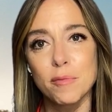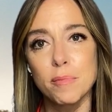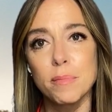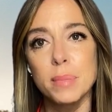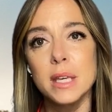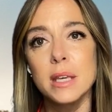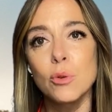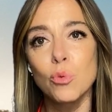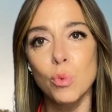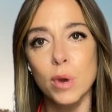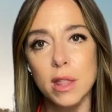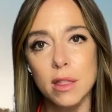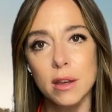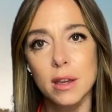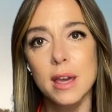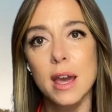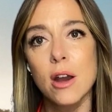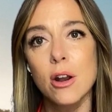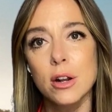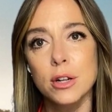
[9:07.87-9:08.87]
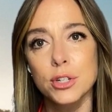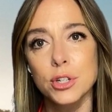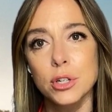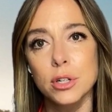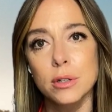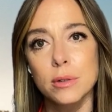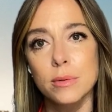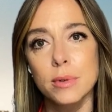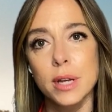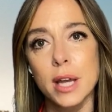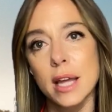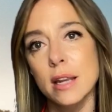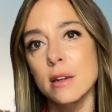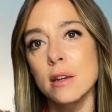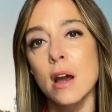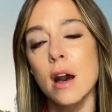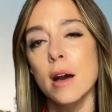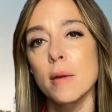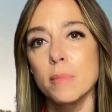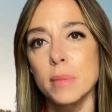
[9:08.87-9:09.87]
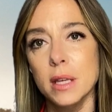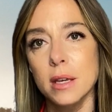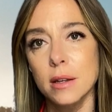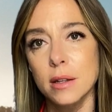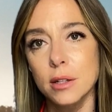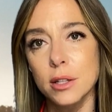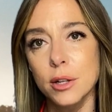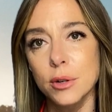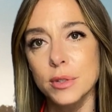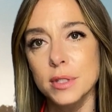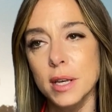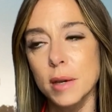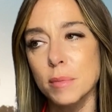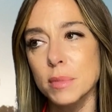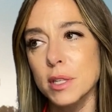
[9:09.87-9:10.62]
be with a character and not be in close up?